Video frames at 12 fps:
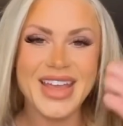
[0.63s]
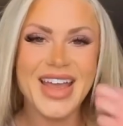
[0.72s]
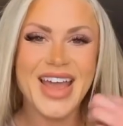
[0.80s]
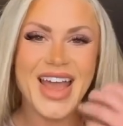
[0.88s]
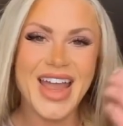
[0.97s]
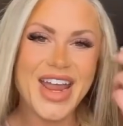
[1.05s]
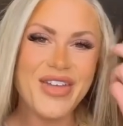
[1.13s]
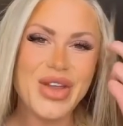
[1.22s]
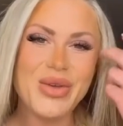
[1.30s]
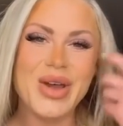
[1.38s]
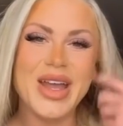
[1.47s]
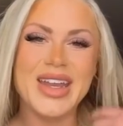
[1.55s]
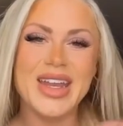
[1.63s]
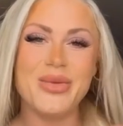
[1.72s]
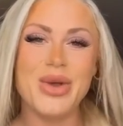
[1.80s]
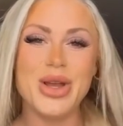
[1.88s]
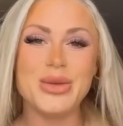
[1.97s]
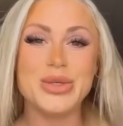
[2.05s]
Hi everyone and
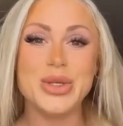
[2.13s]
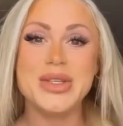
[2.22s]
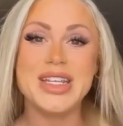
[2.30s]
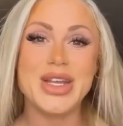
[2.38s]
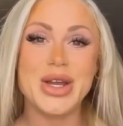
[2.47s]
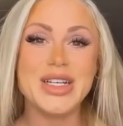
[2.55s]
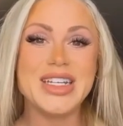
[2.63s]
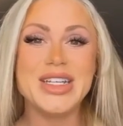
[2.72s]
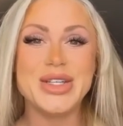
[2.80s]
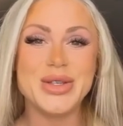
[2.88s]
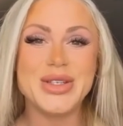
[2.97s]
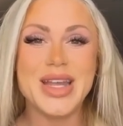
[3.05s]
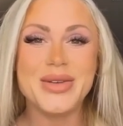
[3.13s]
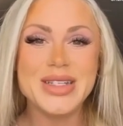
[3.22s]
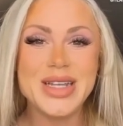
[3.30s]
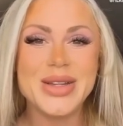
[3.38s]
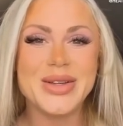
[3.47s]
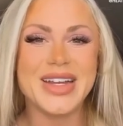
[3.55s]
welcome to TRT Tuesday with
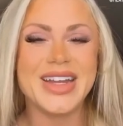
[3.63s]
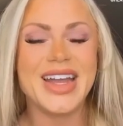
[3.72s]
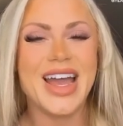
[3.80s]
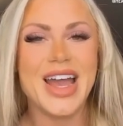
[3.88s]
Tillery.